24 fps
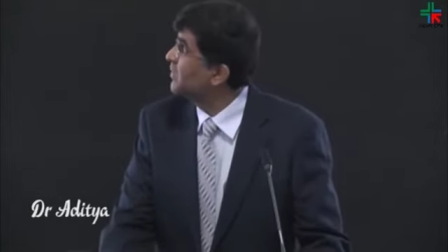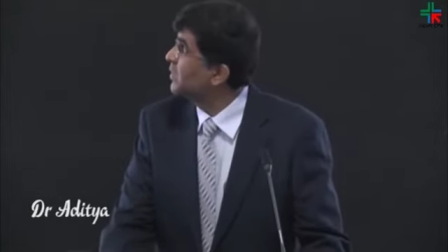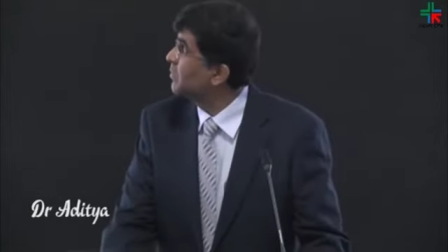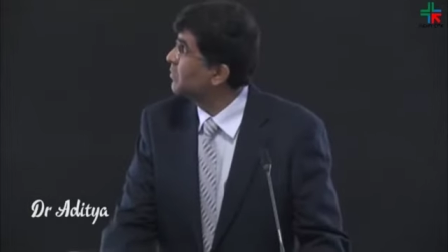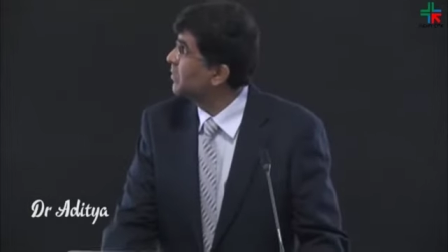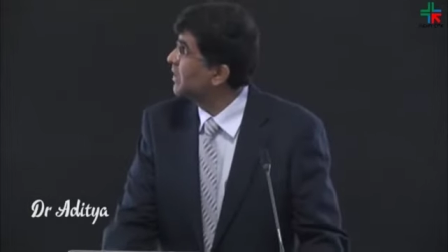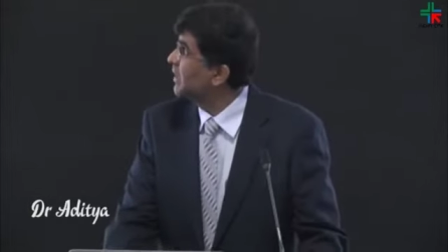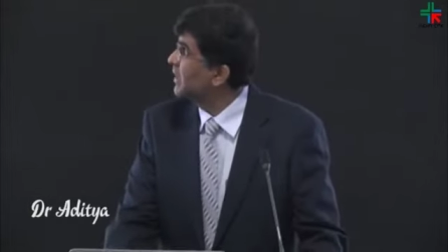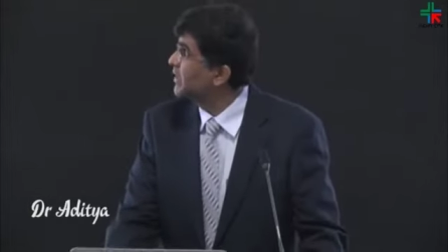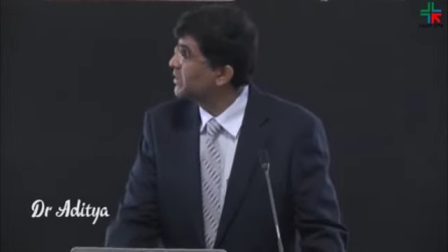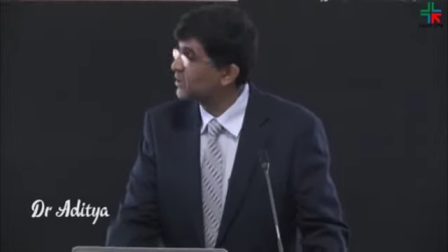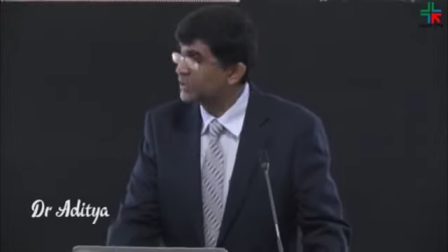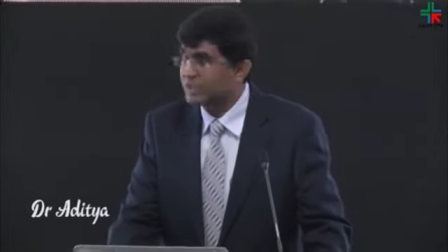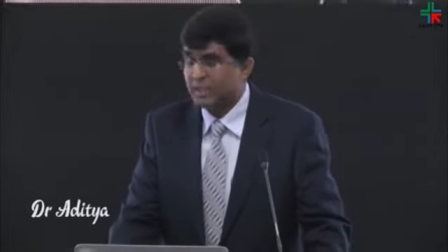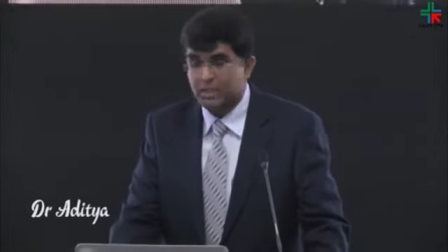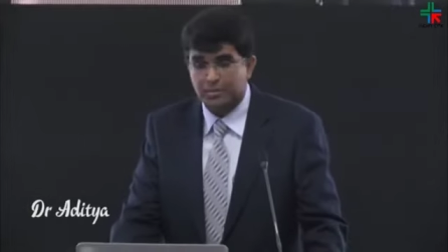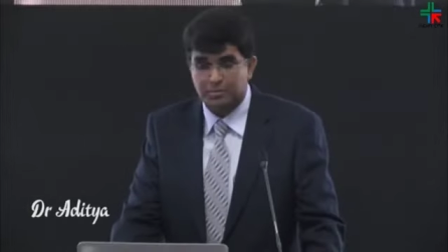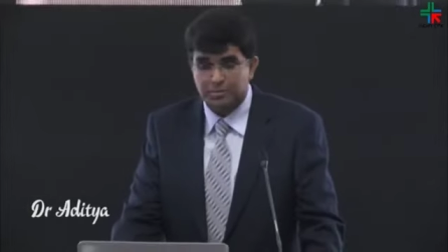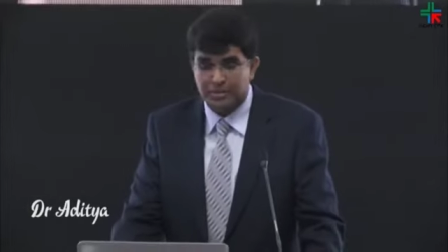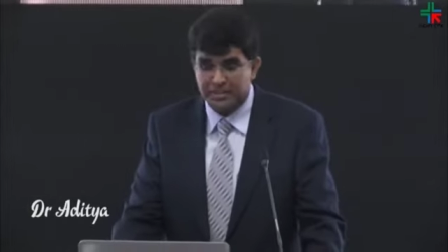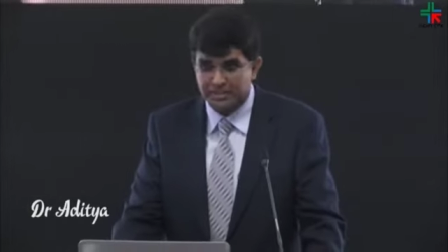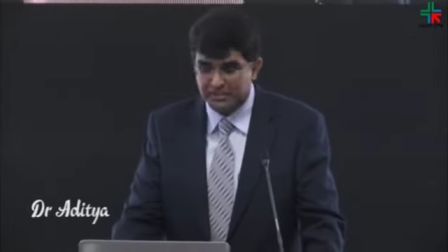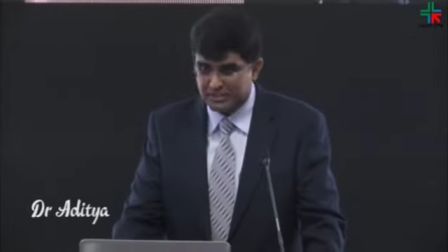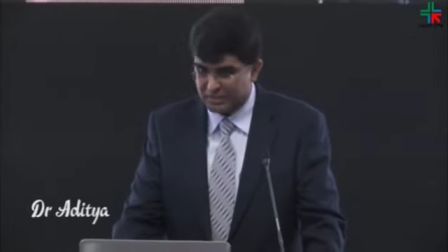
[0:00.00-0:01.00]
triple H
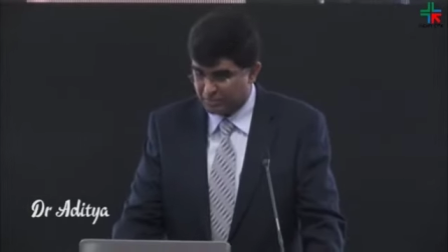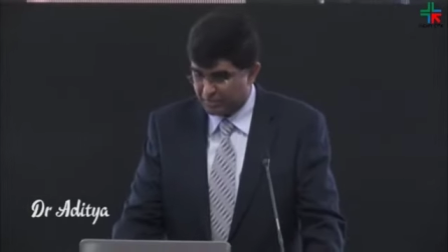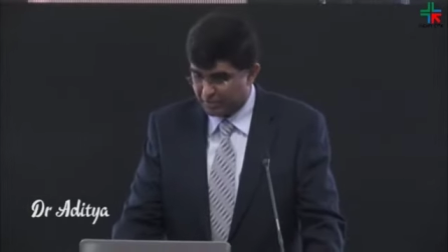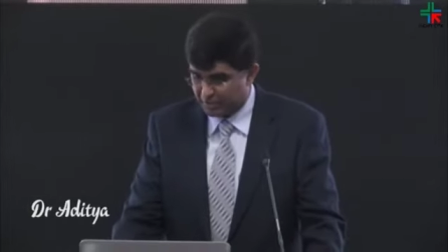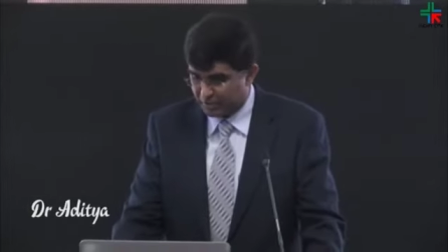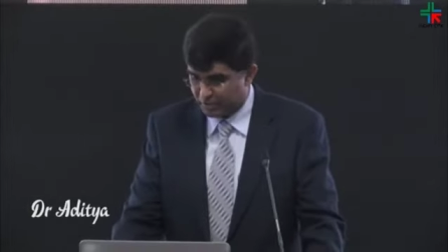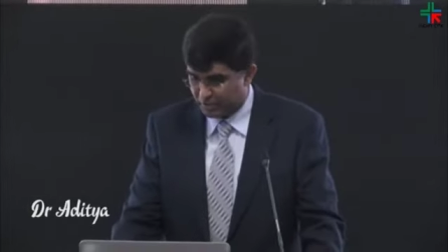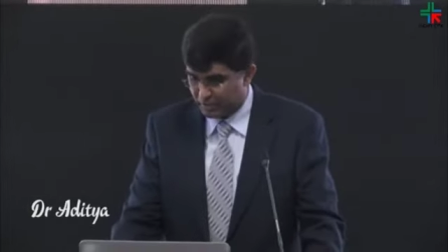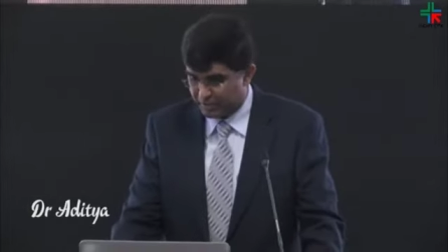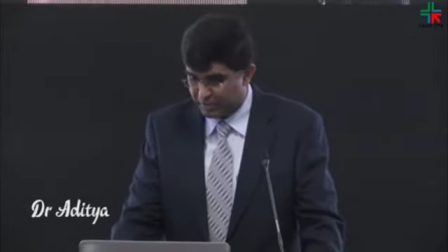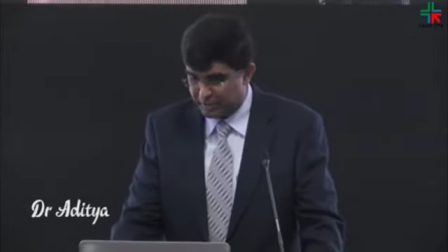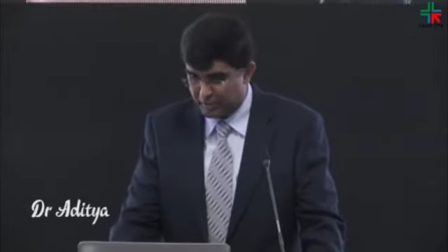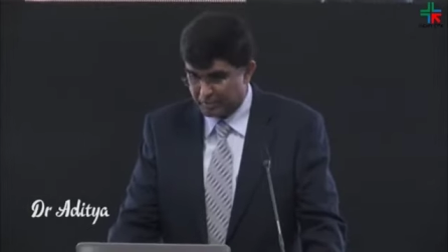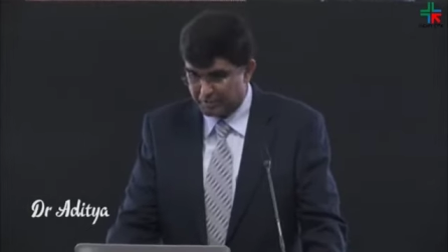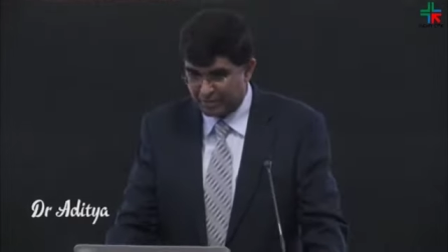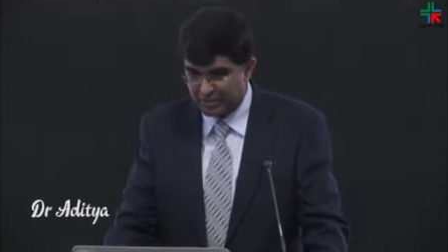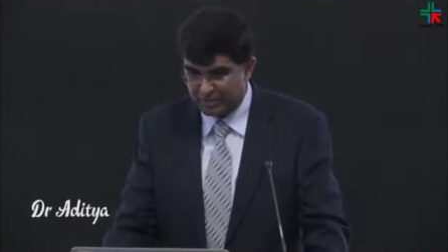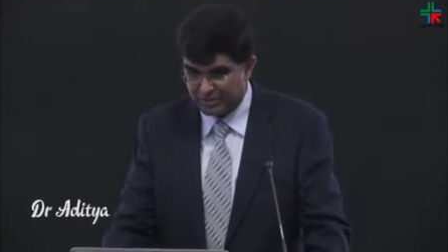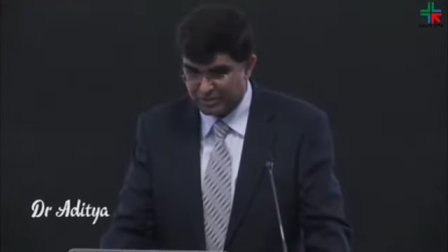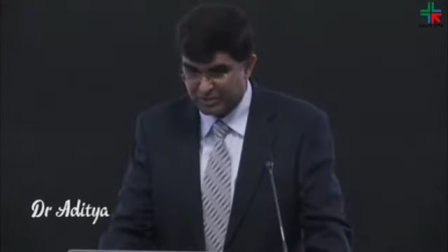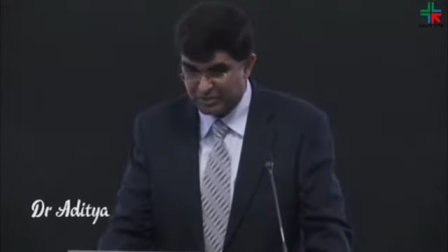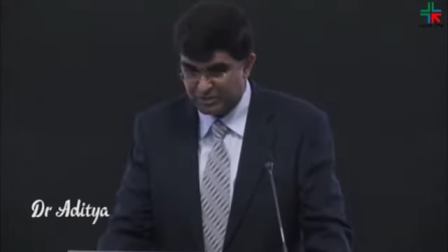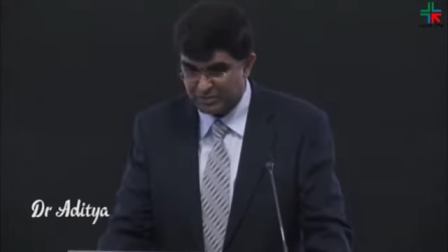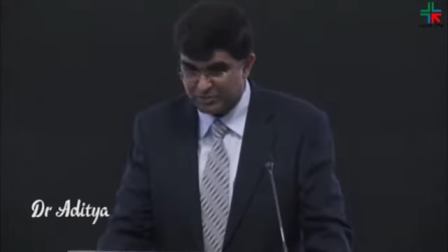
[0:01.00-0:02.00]
therapy in subarachnoid
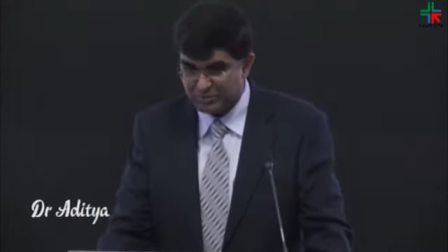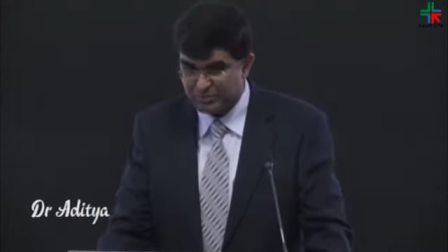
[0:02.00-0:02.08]
hemorrhage.